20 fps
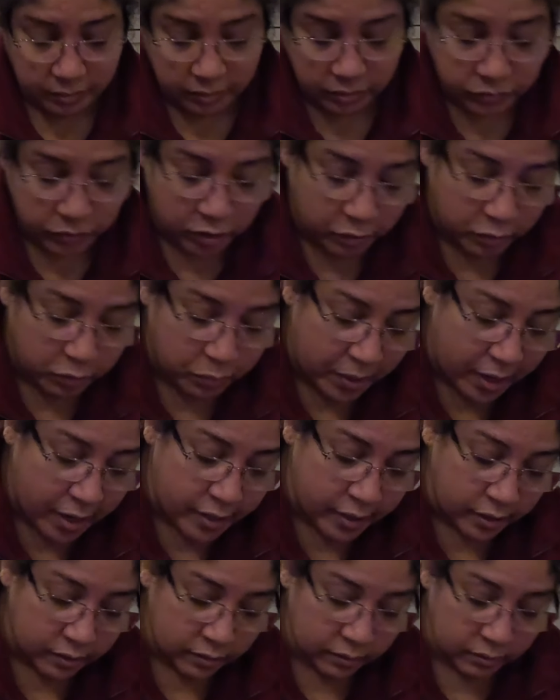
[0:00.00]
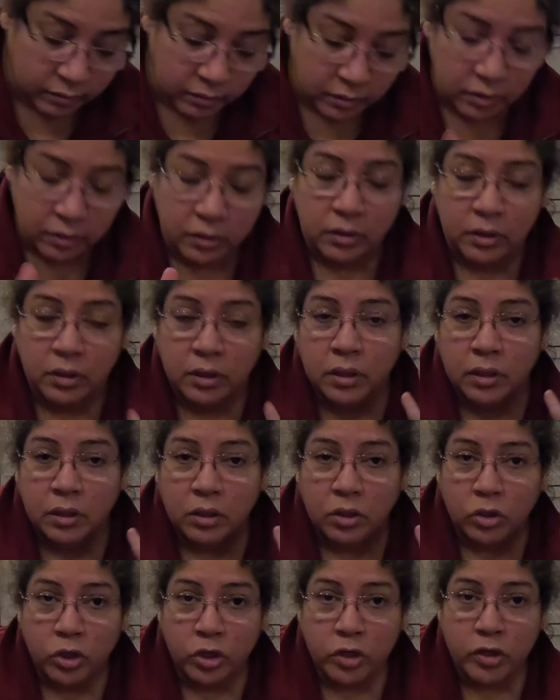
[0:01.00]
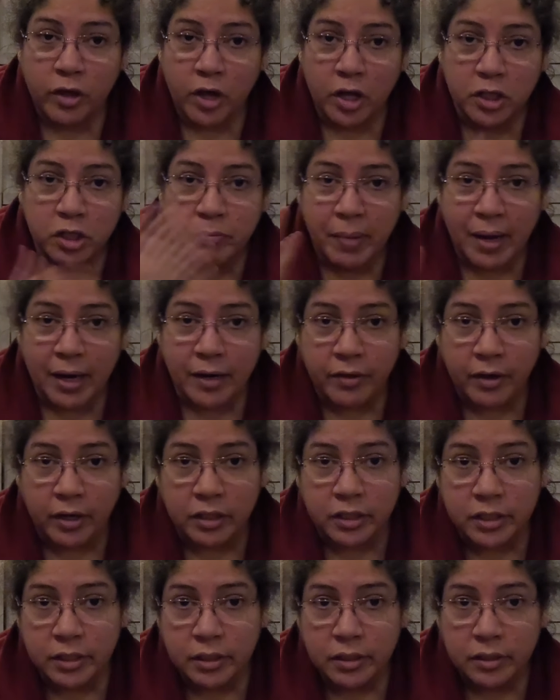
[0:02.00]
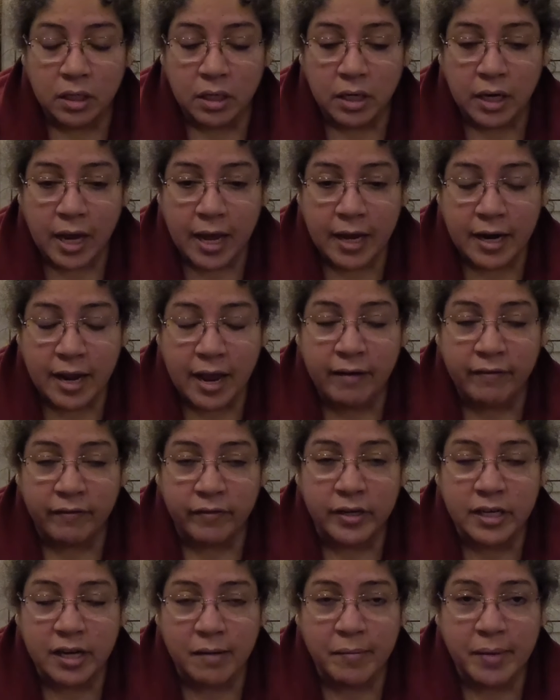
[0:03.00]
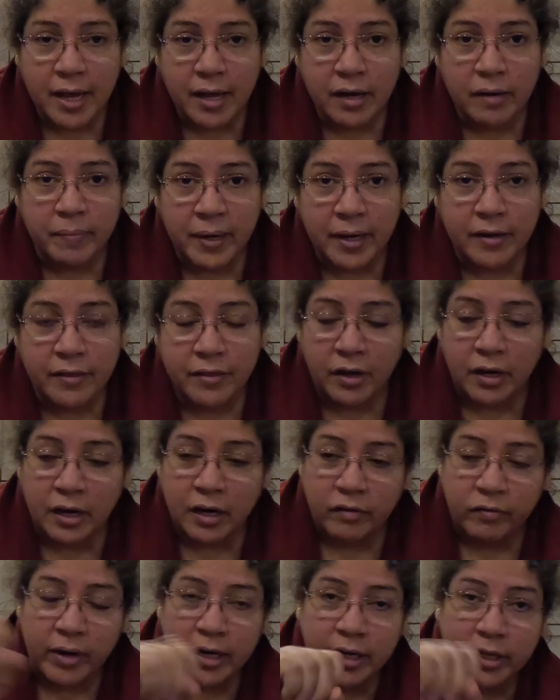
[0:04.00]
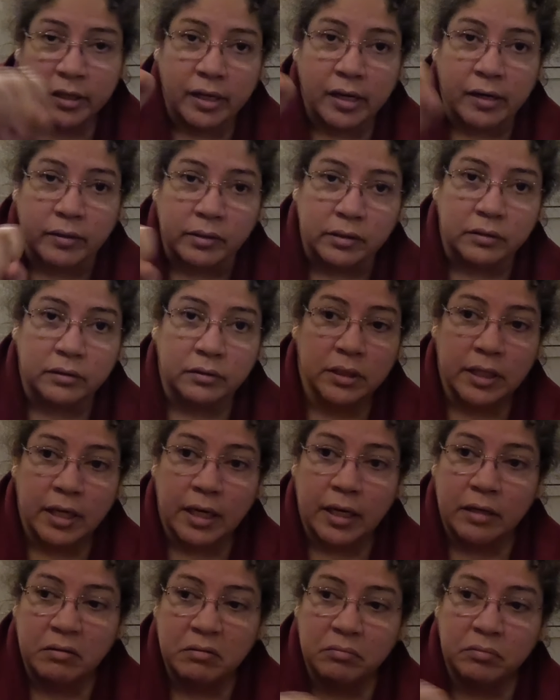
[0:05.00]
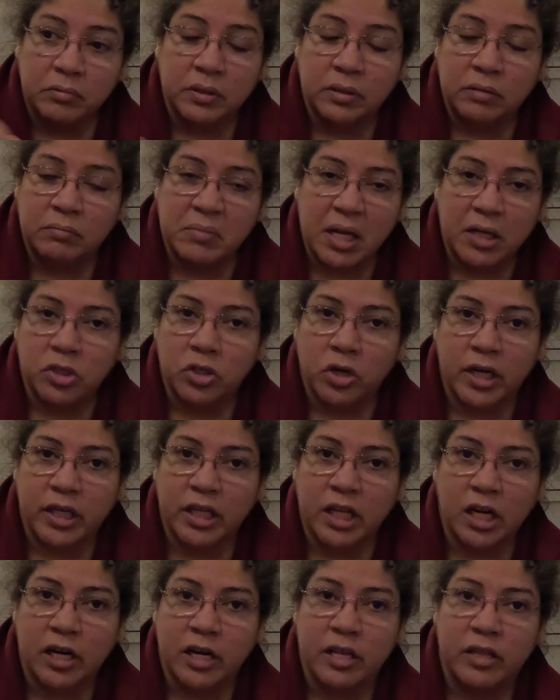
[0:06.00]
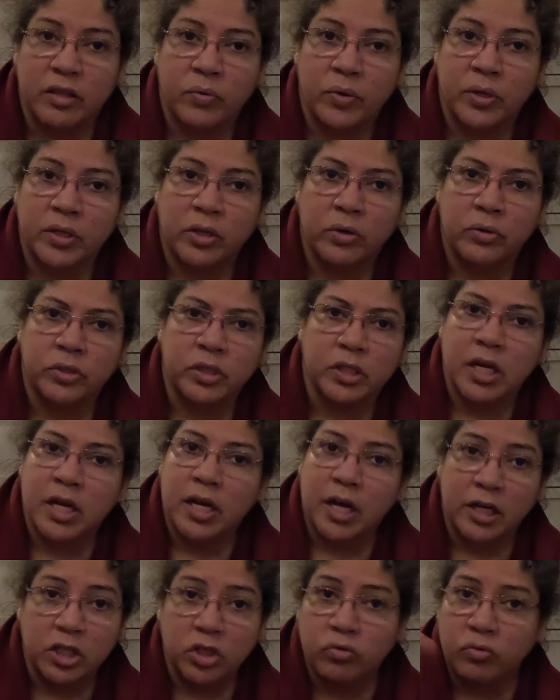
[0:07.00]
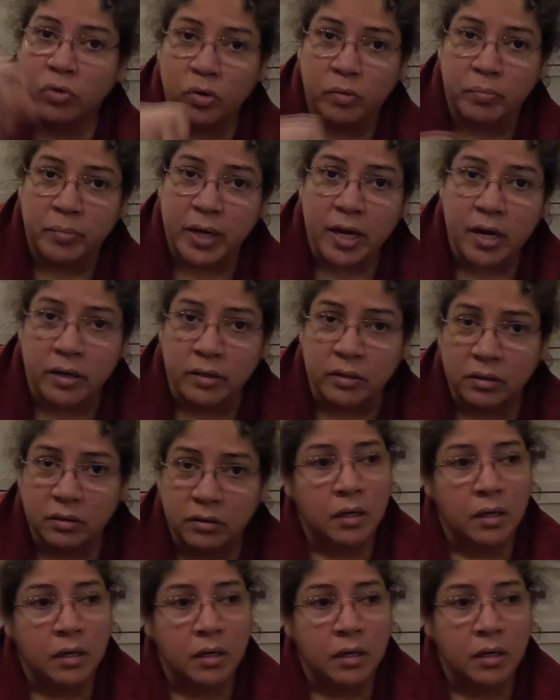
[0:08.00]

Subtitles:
It was a spread. Good thoughts, bad thoughts. And every time I had a bad thought, I'd write it down. I'm not sure I did anything with those. I just wrote them down.